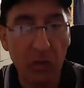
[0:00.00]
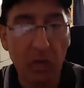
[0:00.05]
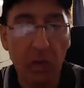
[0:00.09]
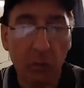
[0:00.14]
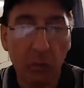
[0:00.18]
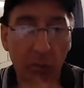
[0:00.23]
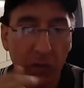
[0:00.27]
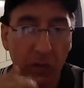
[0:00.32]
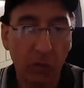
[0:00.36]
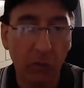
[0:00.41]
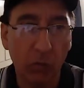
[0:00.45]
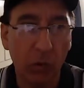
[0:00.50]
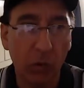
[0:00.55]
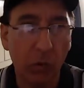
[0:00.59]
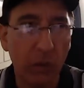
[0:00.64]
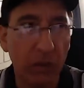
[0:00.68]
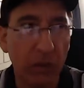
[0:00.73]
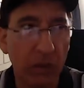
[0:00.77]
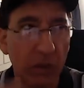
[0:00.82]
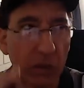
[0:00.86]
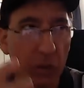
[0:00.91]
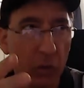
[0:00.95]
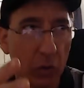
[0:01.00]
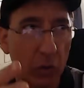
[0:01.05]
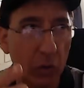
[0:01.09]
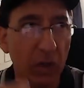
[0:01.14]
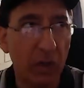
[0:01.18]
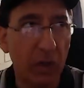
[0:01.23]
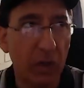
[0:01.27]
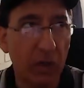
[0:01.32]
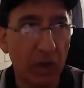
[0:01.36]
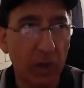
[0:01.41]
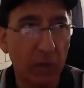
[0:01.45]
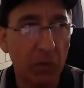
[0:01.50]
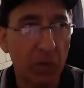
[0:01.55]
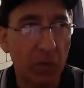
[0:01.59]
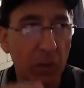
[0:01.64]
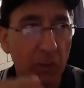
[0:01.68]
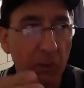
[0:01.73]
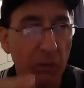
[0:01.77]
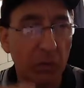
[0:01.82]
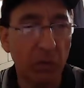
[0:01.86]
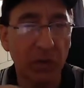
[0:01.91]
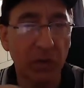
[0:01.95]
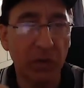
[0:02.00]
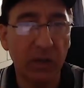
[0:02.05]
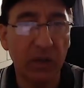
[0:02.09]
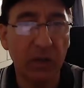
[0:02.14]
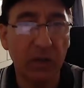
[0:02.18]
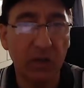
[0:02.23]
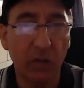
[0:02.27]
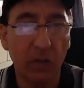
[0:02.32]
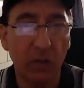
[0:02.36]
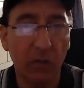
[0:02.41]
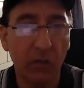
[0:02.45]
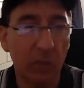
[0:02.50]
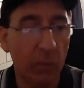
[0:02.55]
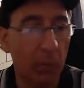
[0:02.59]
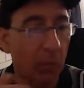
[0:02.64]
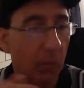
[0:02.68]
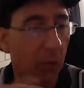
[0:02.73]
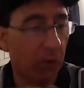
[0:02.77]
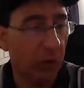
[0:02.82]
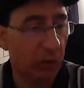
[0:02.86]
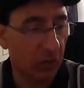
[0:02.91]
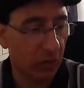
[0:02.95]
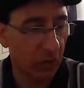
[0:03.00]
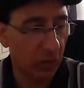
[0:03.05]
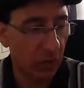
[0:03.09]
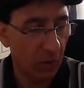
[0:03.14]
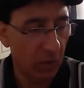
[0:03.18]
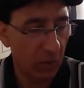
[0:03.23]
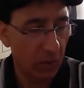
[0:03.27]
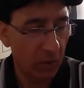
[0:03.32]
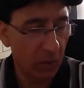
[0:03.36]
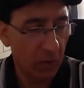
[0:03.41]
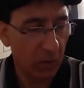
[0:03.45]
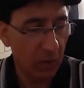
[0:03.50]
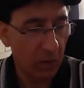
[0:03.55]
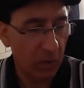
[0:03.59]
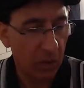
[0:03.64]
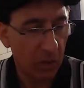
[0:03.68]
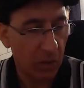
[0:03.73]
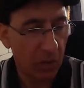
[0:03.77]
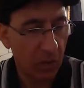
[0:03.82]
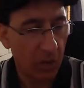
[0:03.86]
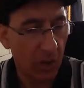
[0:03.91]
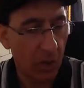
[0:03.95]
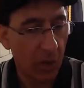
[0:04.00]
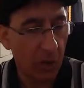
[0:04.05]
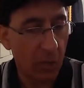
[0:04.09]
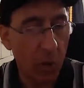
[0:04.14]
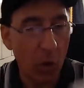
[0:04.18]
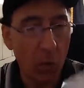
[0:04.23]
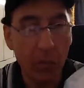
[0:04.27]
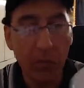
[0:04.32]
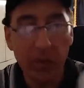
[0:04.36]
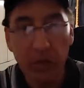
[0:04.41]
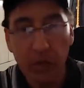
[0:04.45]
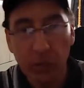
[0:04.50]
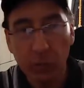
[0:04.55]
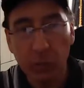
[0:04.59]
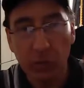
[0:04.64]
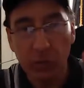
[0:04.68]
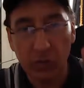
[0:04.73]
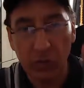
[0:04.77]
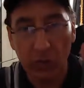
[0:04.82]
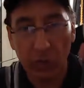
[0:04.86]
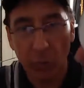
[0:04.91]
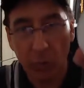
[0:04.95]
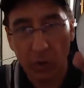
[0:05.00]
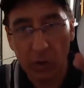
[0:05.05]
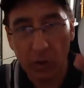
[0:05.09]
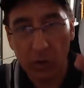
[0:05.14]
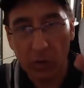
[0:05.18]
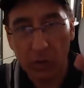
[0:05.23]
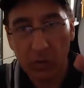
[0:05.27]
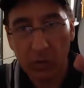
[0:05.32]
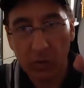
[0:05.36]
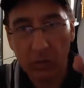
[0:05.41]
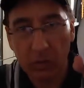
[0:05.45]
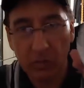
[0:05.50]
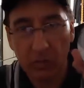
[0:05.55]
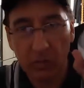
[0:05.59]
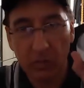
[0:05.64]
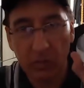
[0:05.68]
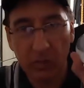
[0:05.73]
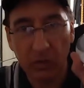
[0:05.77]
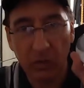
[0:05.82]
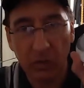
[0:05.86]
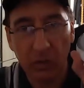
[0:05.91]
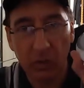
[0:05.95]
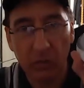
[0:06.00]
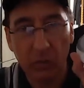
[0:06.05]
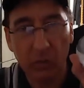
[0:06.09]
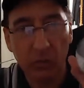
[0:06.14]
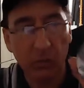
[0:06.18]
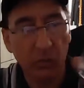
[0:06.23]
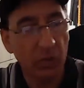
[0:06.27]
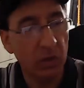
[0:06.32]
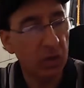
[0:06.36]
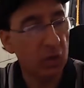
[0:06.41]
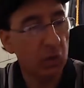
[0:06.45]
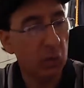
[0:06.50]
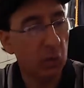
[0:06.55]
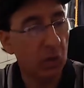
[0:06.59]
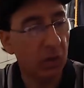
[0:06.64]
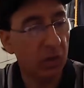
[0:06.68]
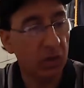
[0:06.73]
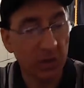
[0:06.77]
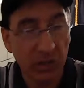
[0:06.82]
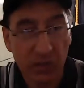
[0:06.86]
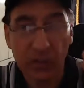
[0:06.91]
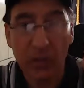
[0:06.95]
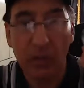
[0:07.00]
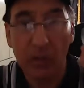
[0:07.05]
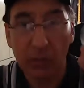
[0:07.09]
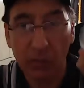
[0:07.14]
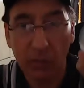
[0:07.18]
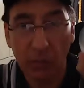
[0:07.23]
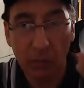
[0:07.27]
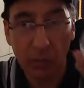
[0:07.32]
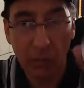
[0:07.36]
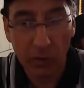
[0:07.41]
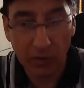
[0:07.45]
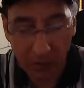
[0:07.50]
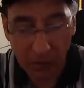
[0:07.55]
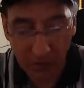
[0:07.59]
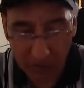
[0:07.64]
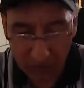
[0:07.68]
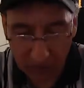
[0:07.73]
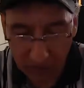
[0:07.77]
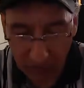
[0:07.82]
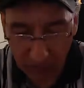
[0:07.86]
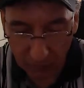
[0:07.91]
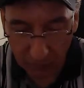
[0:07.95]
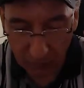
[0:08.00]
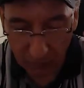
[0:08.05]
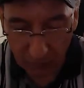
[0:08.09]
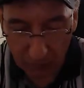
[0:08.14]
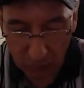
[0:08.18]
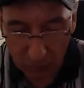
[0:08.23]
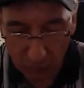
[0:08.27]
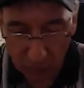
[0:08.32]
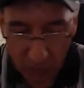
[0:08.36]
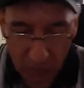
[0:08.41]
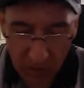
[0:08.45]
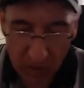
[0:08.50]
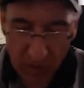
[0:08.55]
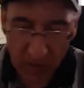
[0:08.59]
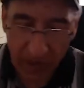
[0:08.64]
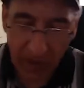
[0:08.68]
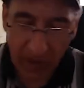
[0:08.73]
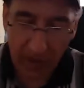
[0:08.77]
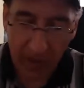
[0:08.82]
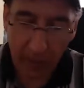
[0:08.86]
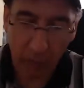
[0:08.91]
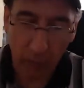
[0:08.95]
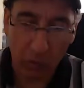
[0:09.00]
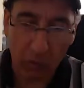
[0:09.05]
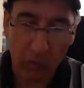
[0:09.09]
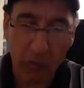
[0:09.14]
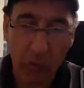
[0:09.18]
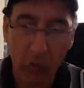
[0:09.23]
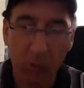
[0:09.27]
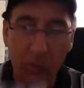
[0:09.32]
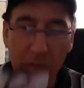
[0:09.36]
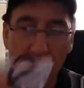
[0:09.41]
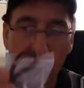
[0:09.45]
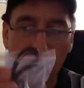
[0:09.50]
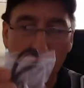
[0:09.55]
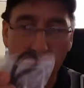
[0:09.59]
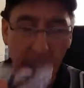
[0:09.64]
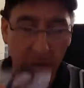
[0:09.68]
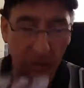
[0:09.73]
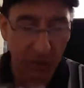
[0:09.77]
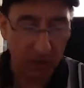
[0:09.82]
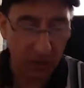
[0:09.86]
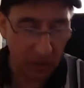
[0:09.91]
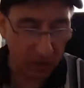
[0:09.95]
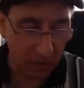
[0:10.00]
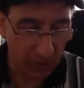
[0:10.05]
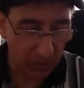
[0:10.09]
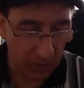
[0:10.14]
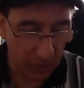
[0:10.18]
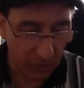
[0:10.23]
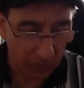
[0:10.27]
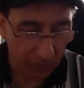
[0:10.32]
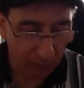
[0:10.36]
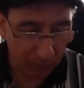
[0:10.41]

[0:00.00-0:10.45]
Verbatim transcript: but there are, I think, two in it I'm, I'm putting there selling for parts. I'm hoping this one's going to work, you know. And this one I to sell this for parts. I could sell it as new. And also I'm including these